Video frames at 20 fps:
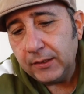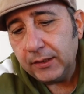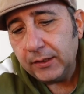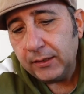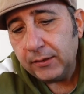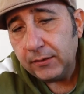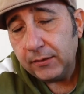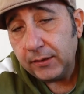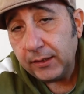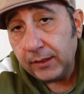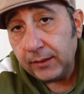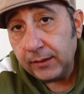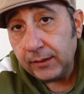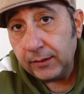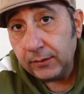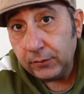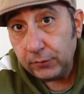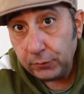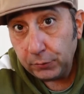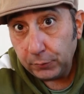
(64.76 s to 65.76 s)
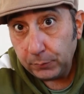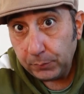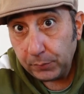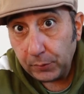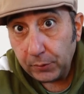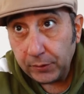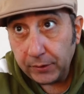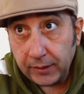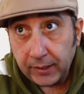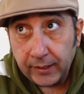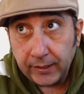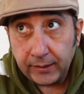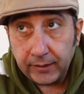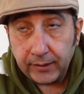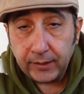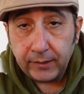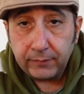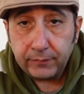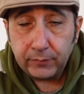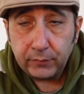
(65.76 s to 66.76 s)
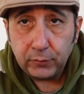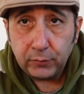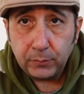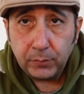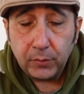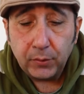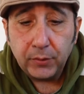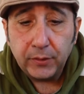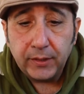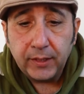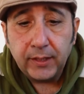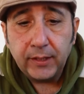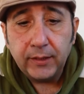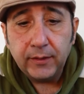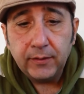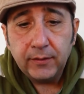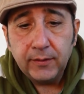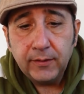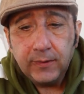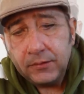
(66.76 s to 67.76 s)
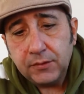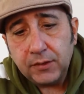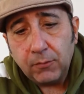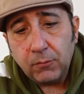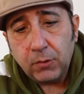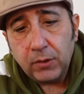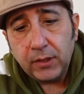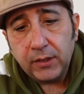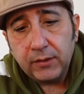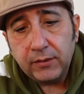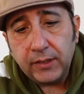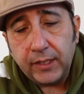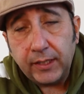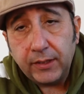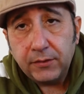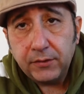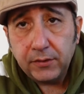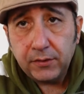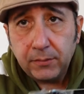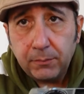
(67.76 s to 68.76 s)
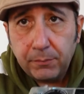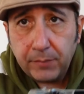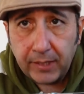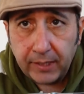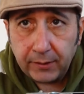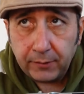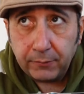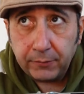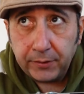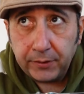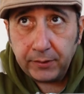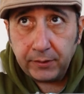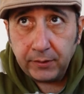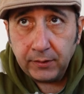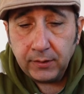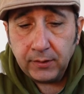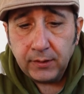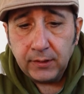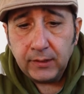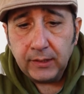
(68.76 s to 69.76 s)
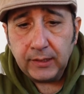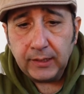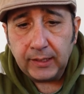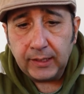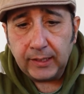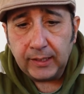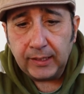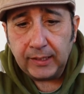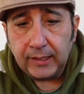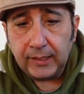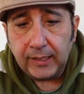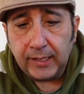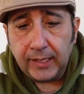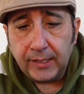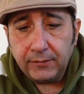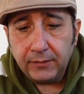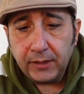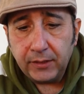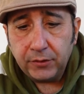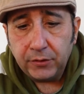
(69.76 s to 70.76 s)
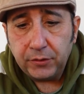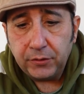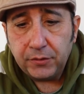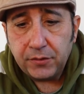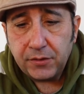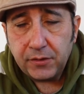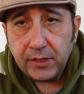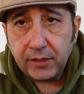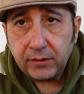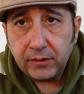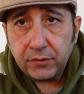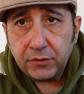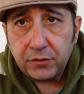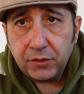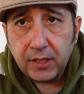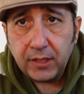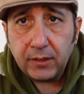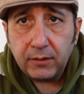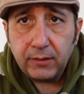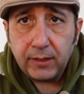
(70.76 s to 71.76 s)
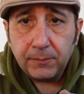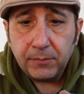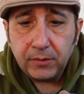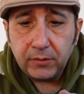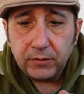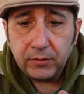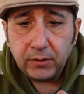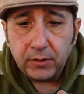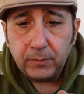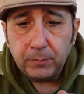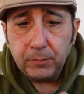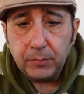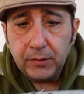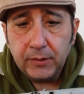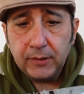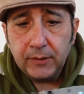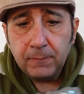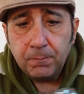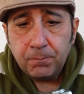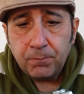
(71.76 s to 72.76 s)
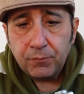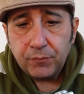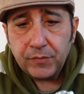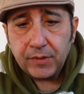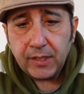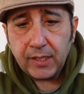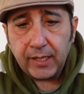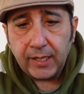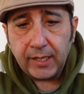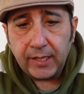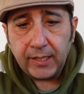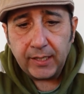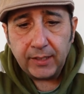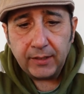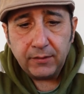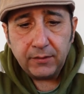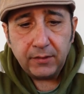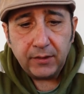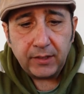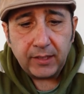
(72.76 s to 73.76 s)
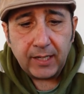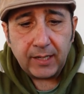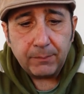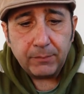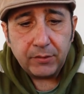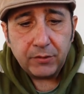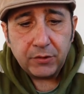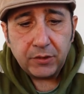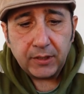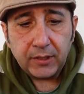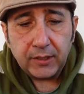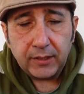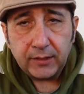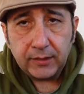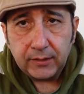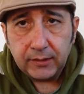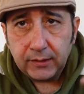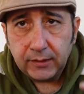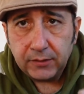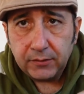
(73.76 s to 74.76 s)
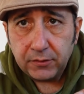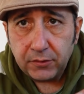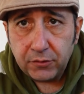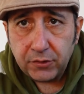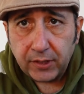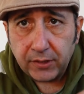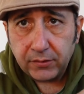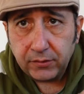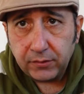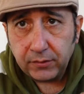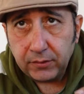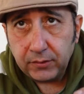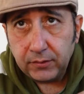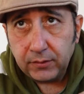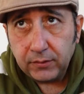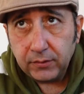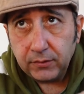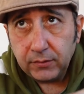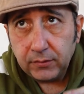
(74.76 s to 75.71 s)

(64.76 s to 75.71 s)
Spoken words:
it's 2.8, f2.8. So what it takes is a battery, and then you set the shutter up the top, and the aperture is adjusted